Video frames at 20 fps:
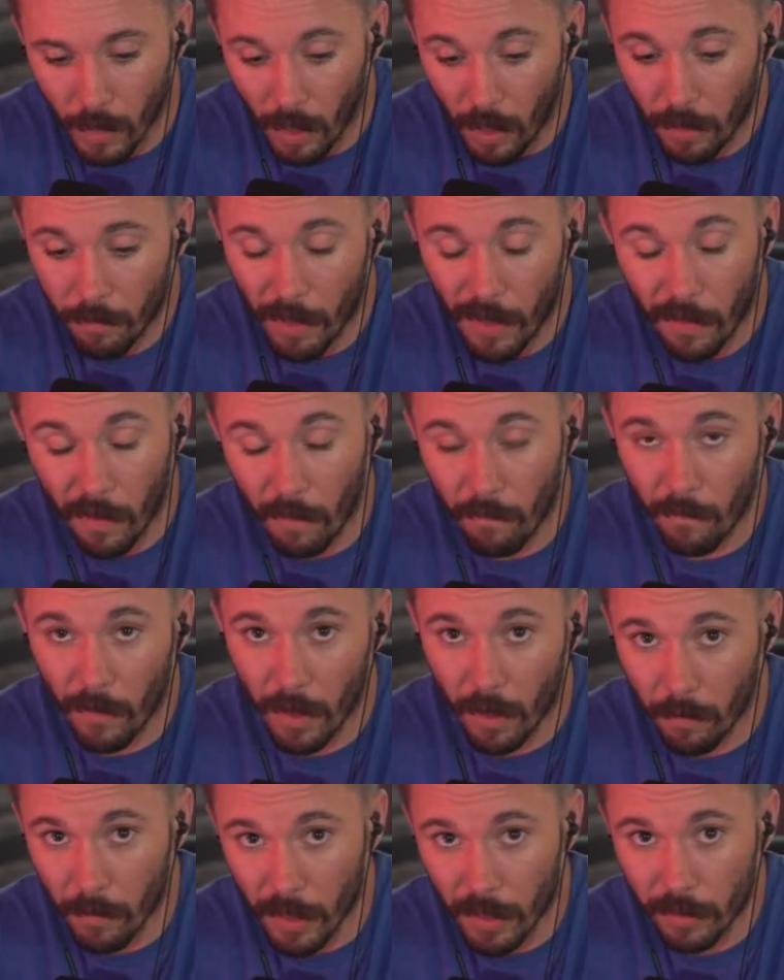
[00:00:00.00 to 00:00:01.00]

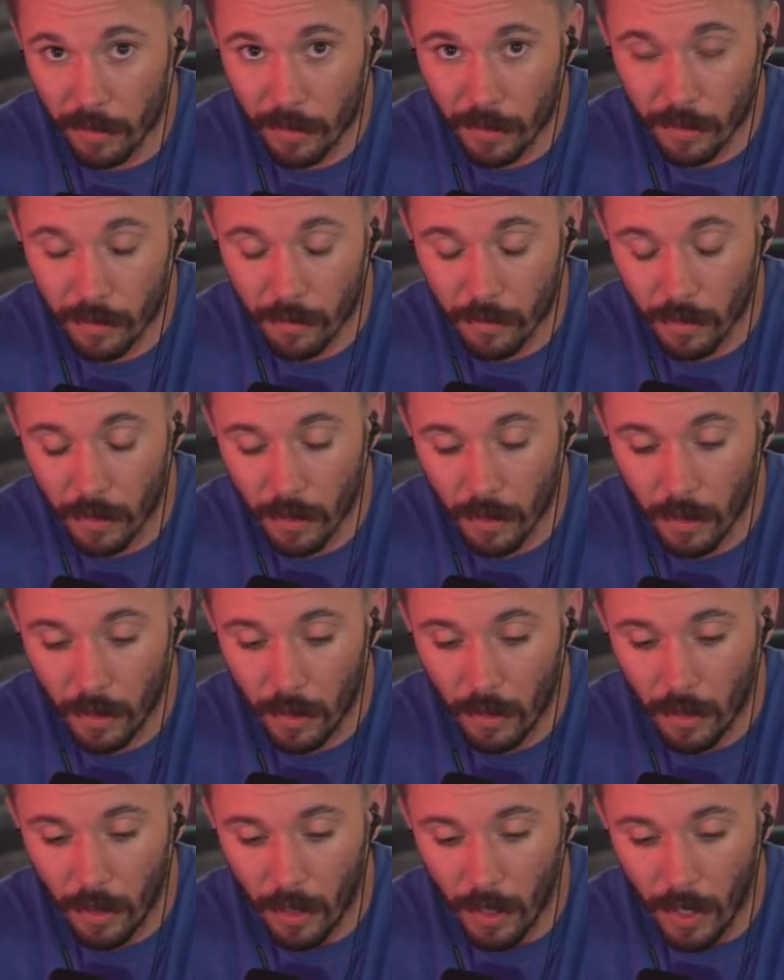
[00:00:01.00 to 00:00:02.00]
methamphetamines,
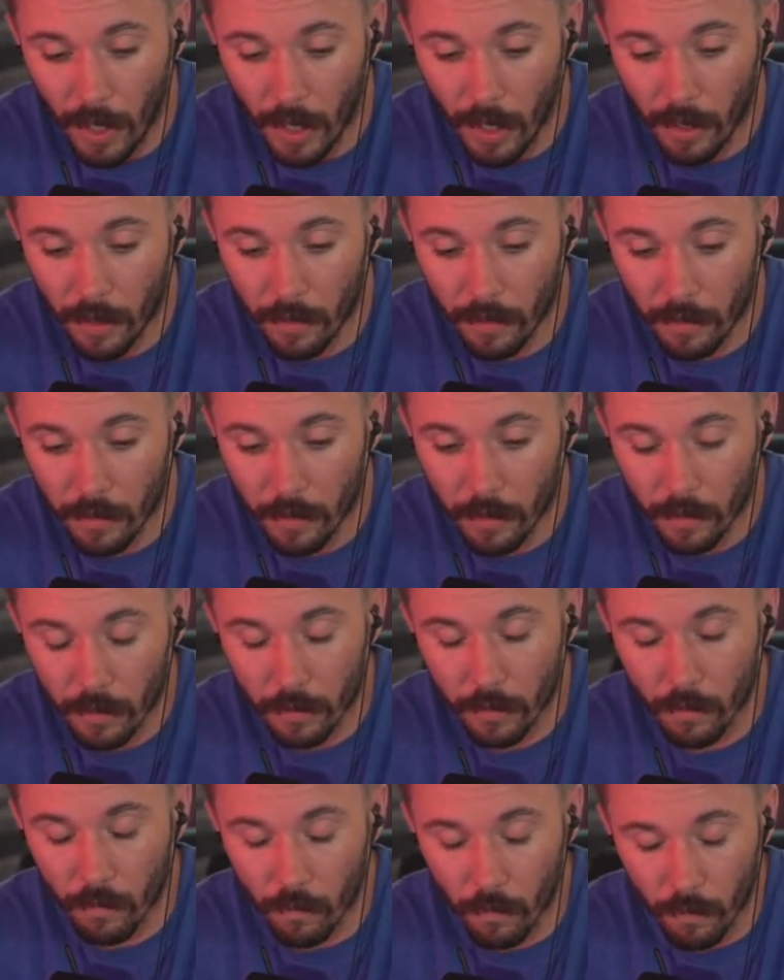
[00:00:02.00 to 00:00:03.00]
and
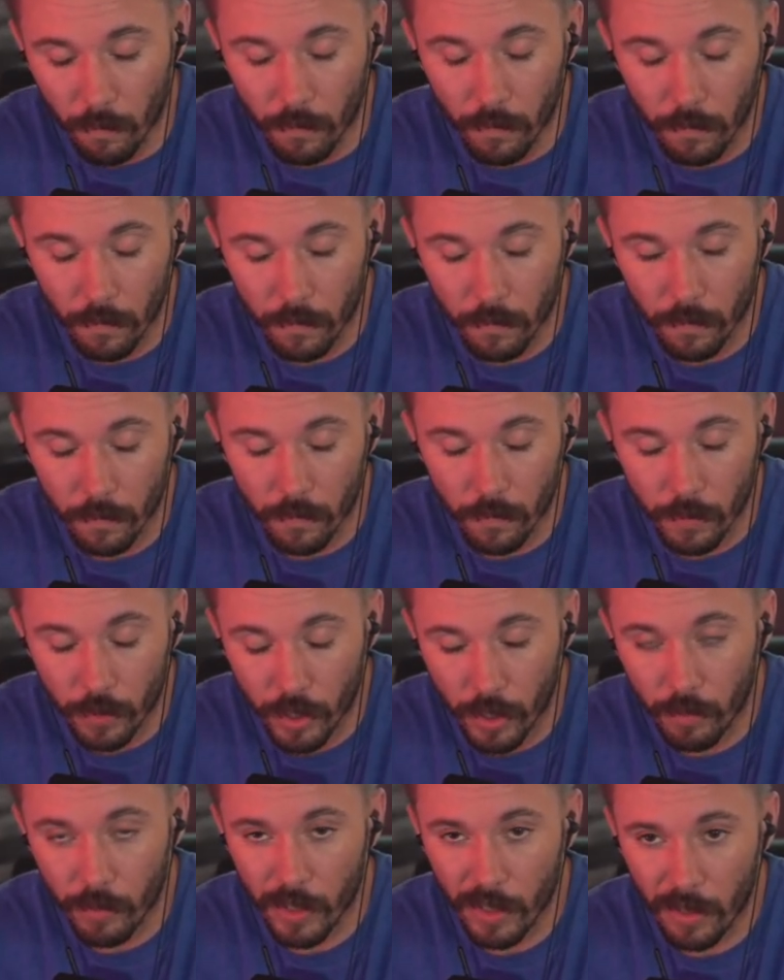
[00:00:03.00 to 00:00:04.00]

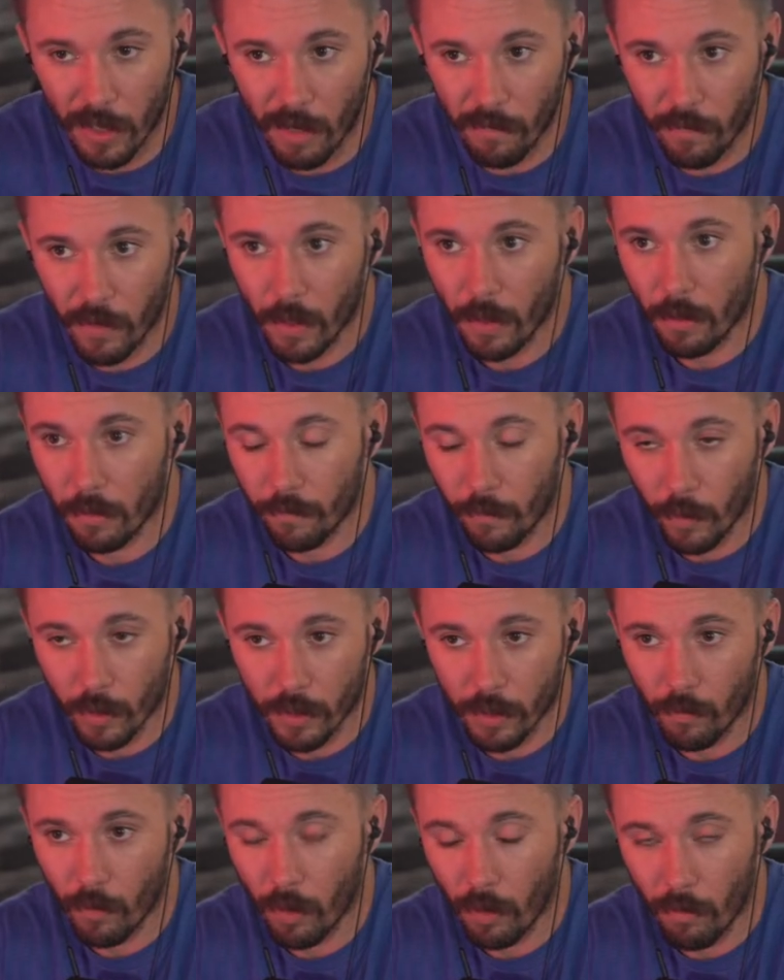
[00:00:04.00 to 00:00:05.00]
she was in that vehicle for
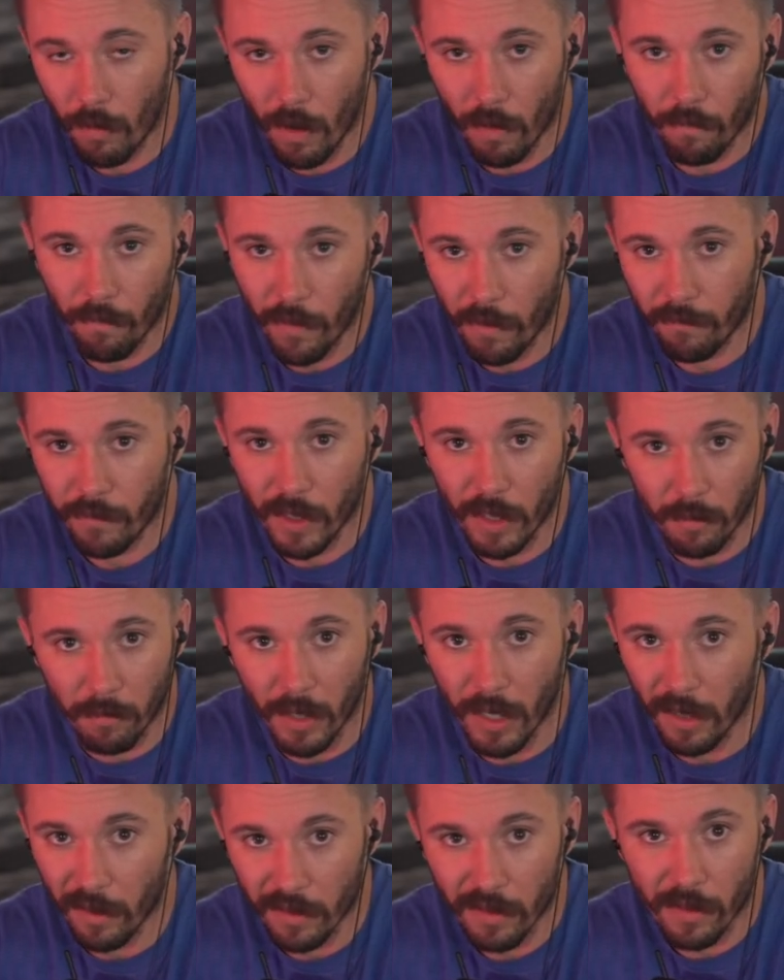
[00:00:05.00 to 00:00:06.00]
somewhere around 15
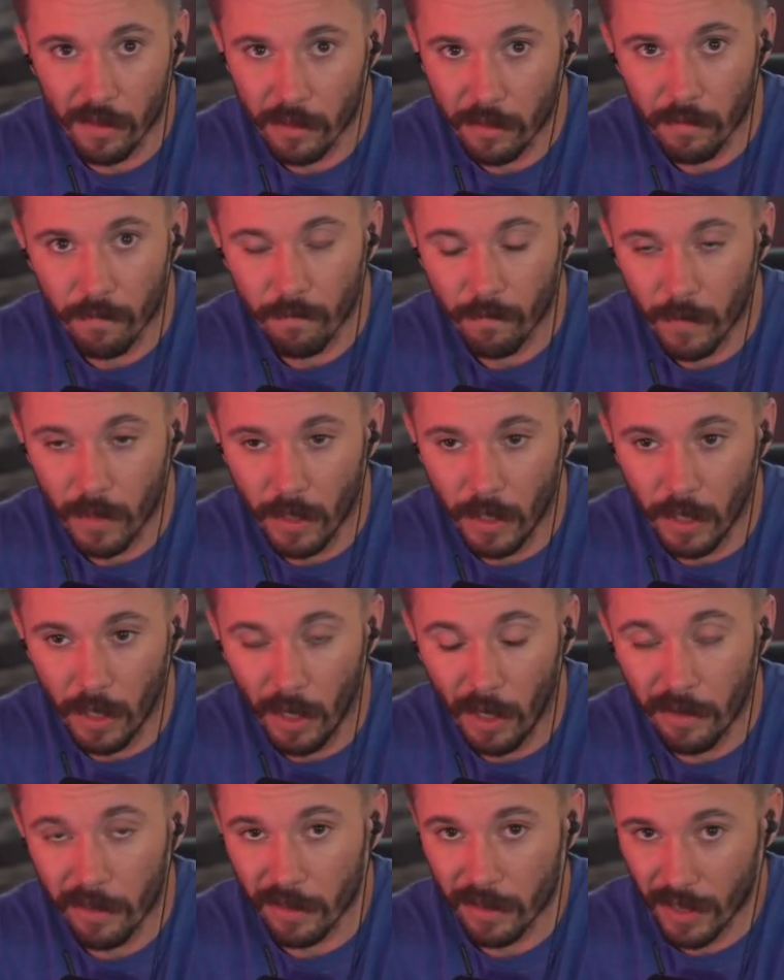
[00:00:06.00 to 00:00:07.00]
minutes,
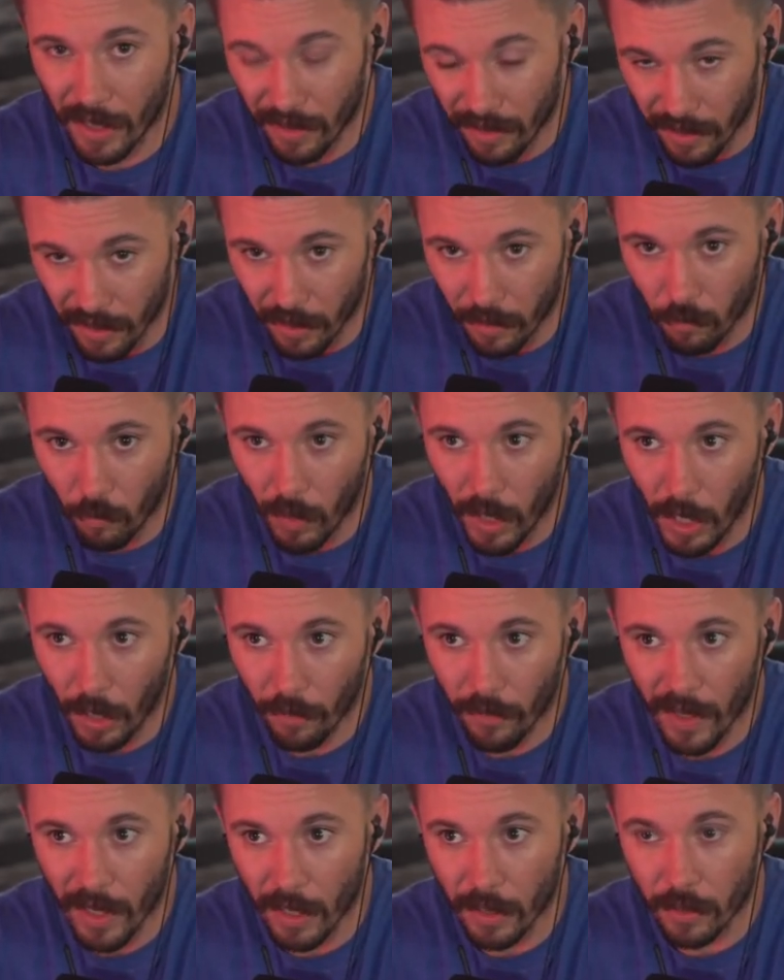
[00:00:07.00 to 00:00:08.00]
unattended,
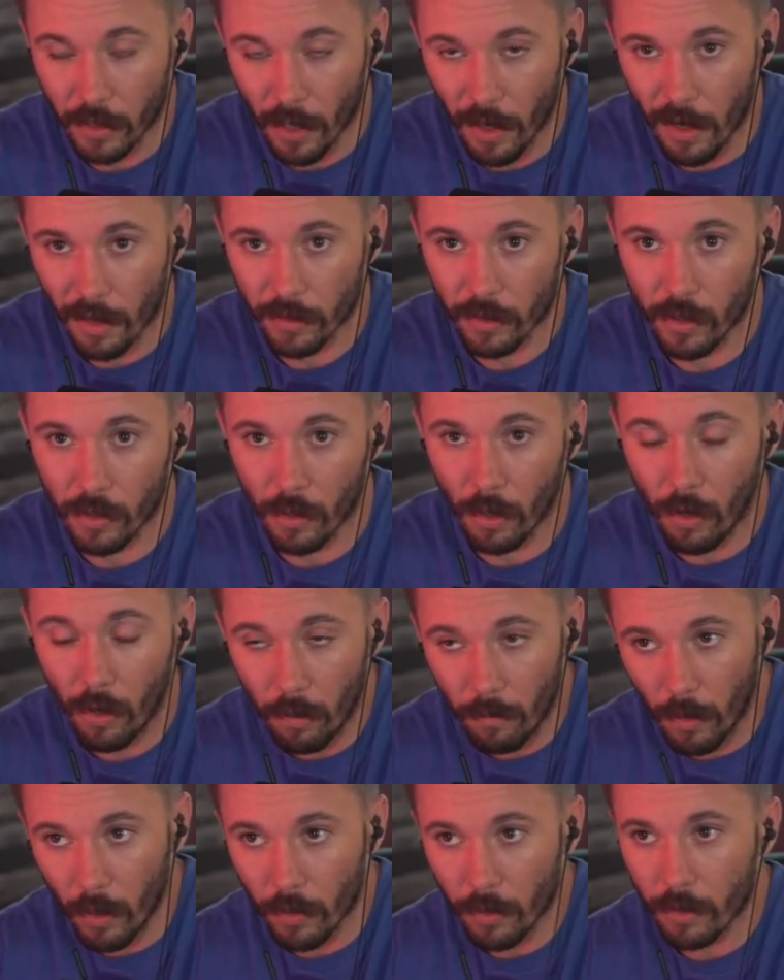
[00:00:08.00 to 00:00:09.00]
while they talked to the
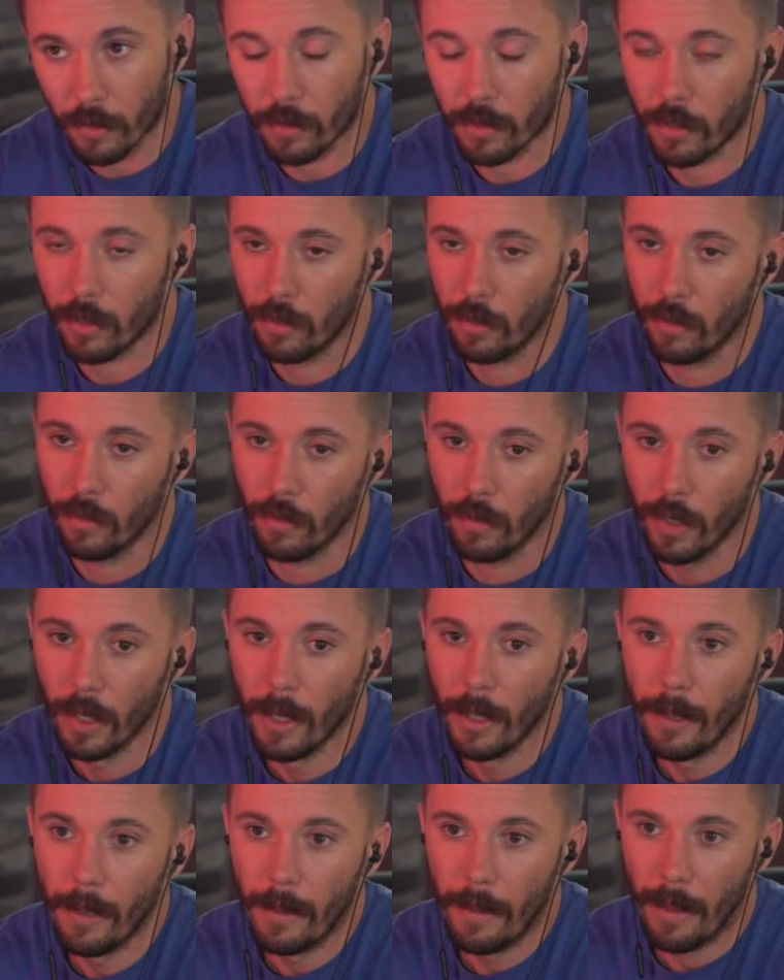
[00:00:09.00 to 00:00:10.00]
homeowners who
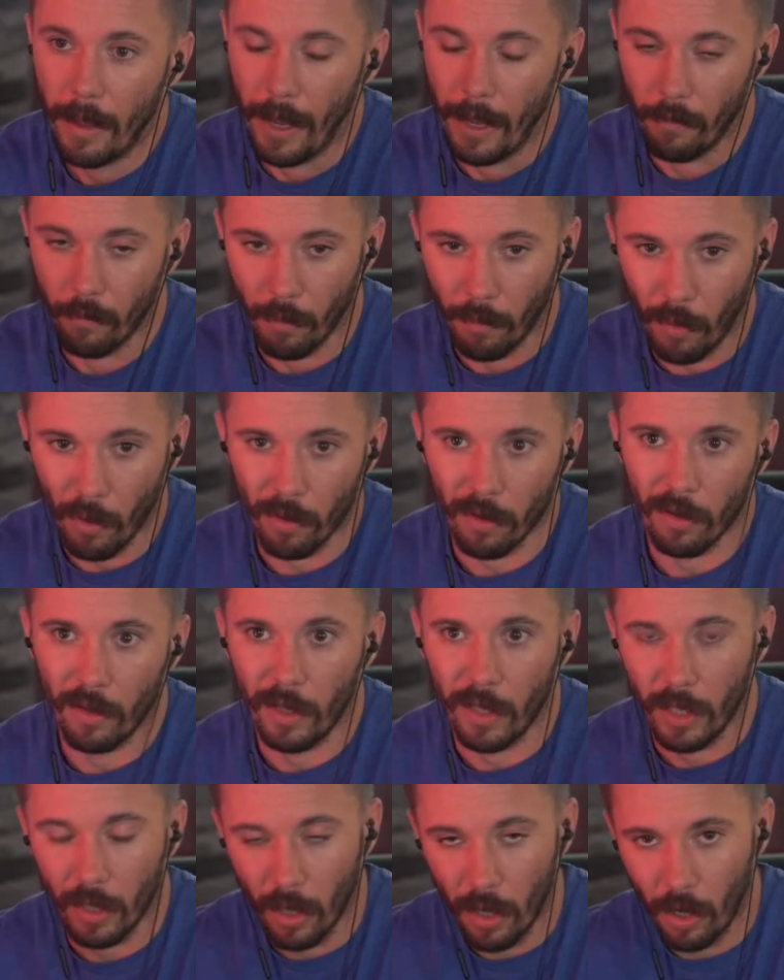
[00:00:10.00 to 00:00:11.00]
had
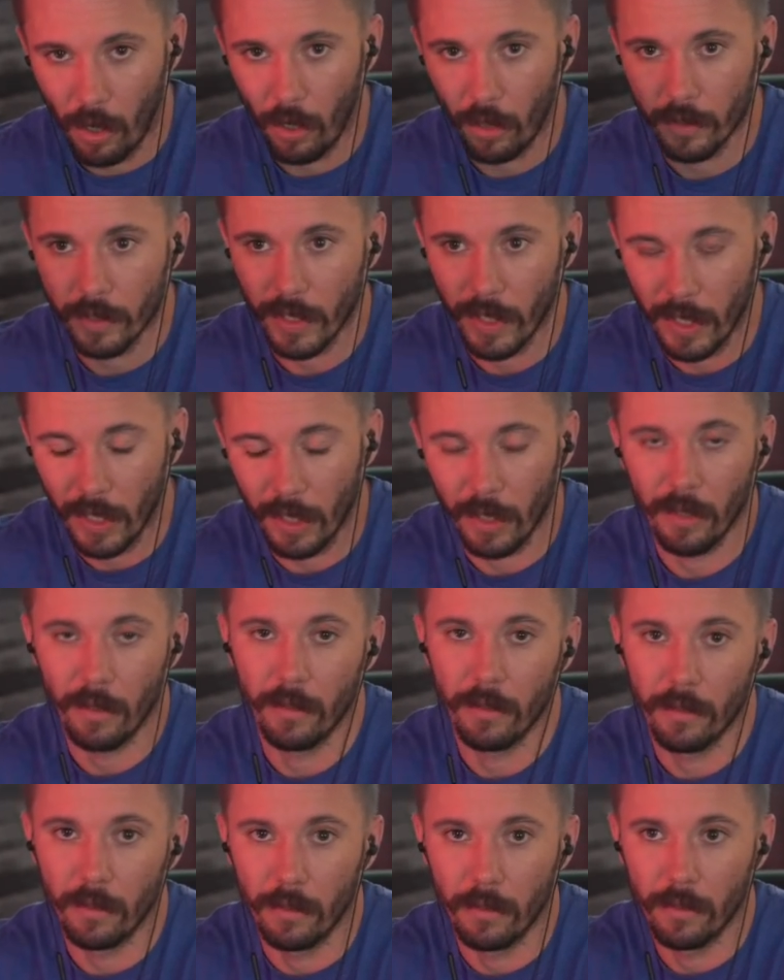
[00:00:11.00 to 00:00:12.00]
reportedly called
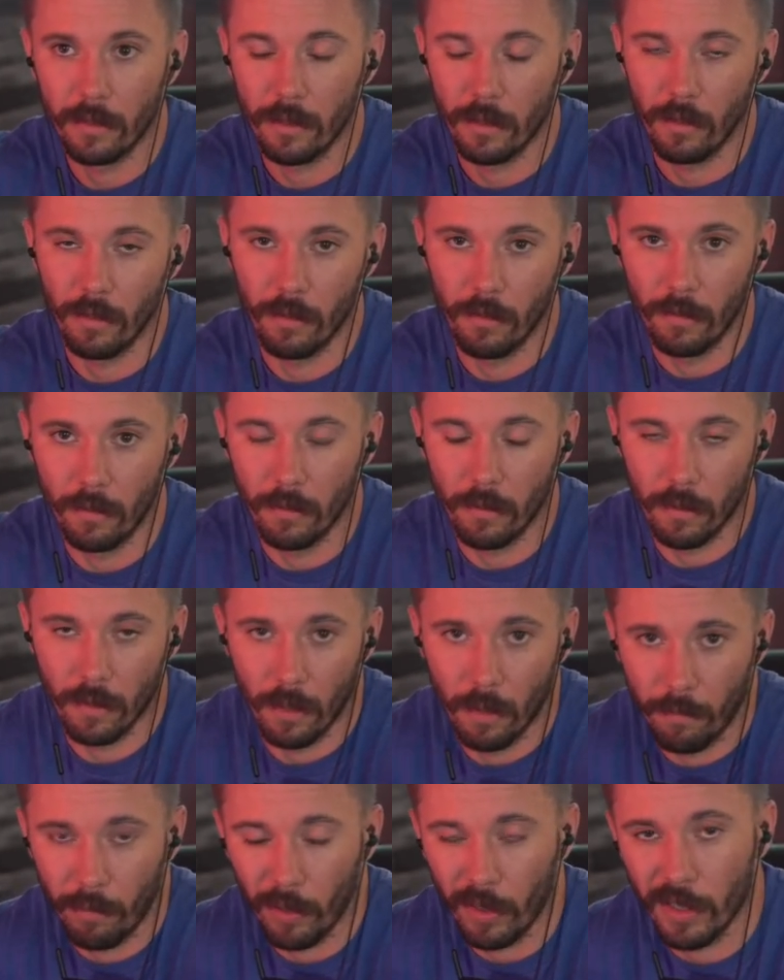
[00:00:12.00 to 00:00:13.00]
in to
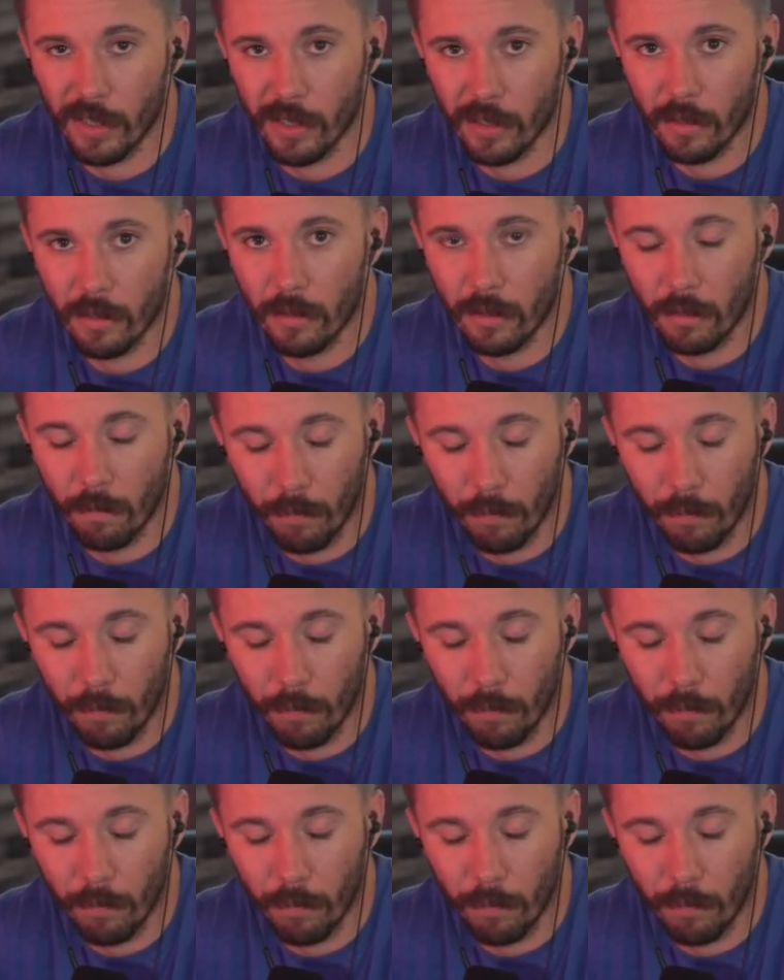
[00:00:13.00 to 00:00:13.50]
the police